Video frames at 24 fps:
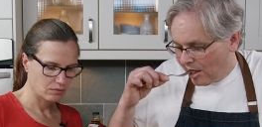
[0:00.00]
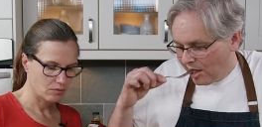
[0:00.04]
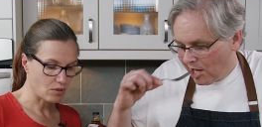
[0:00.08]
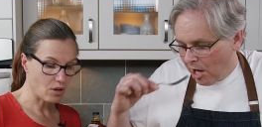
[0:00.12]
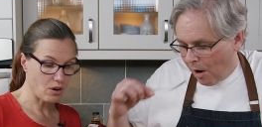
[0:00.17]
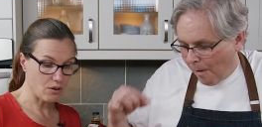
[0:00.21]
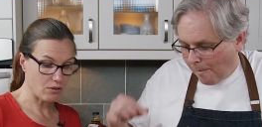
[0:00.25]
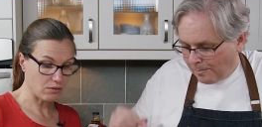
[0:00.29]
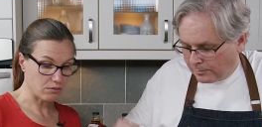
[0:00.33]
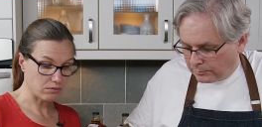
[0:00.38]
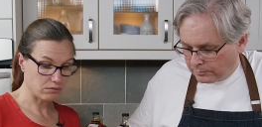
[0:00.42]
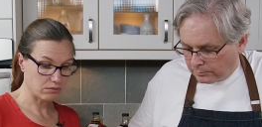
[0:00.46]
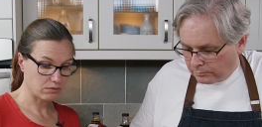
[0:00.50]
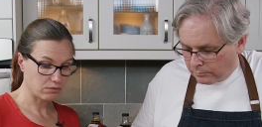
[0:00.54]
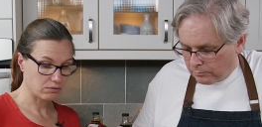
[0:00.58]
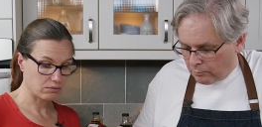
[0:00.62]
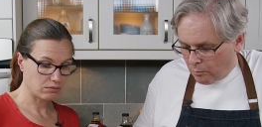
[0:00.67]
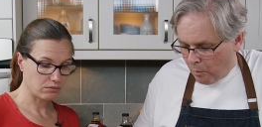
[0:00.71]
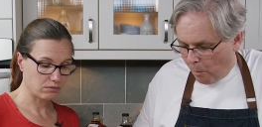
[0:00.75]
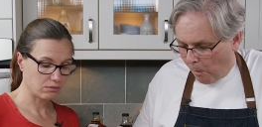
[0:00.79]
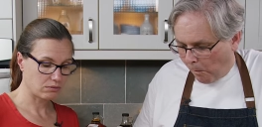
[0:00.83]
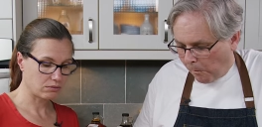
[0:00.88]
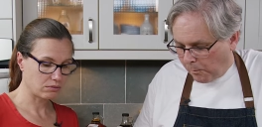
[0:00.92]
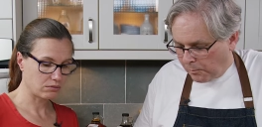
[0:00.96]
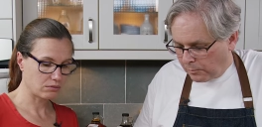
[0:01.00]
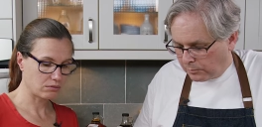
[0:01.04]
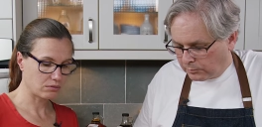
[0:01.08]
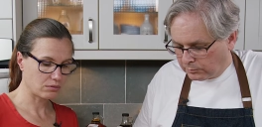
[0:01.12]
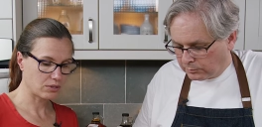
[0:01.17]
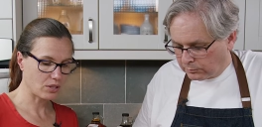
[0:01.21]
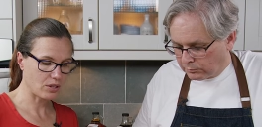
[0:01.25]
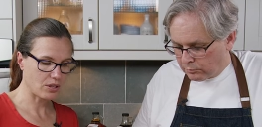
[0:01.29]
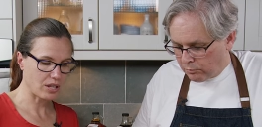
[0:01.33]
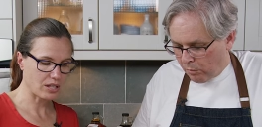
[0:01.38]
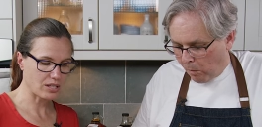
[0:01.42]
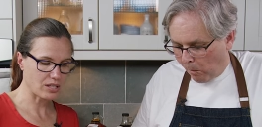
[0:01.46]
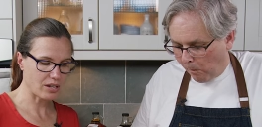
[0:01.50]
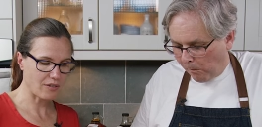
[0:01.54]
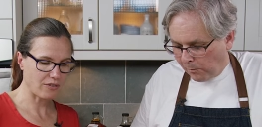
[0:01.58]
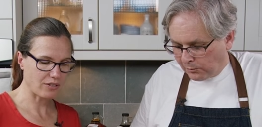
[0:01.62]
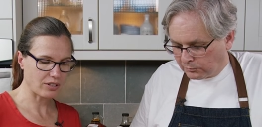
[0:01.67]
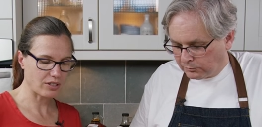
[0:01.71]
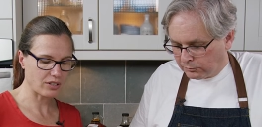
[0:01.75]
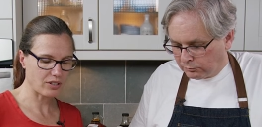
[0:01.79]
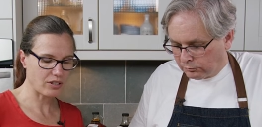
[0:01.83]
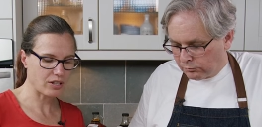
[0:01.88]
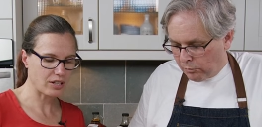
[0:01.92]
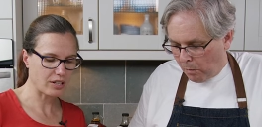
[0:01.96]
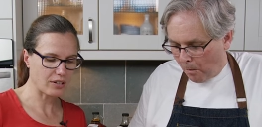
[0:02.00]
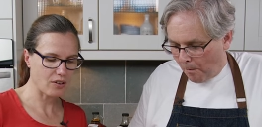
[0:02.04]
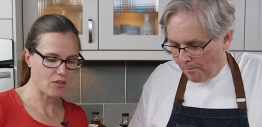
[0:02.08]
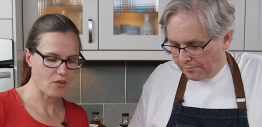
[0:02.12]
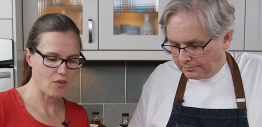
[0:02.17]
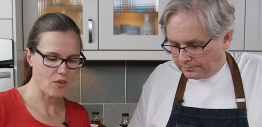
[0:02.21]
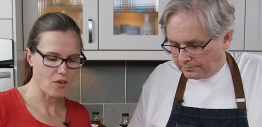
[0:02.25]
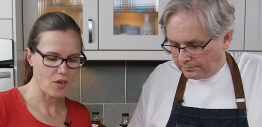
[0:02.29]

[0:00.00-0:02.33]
Speaker 1: no, no, that's definitely not.